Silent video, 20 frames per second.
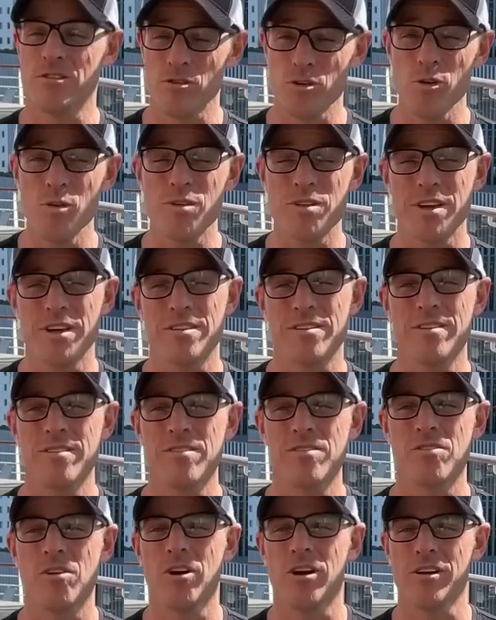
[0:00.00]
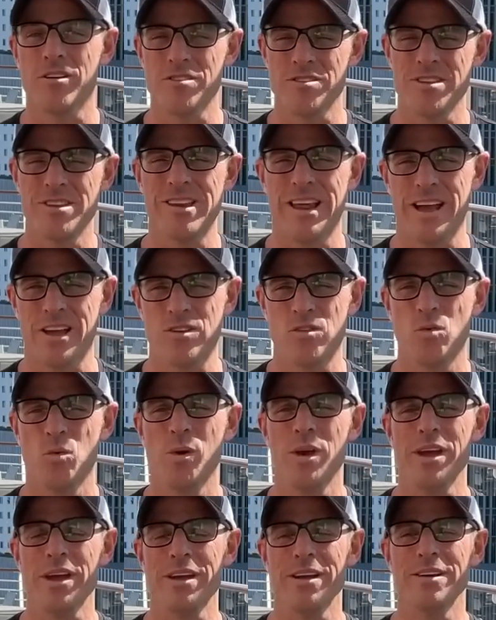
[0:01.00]
cruise season starts next
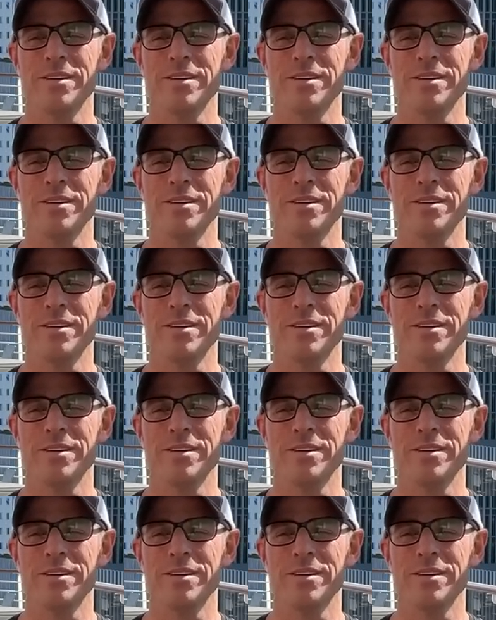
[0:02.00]
week.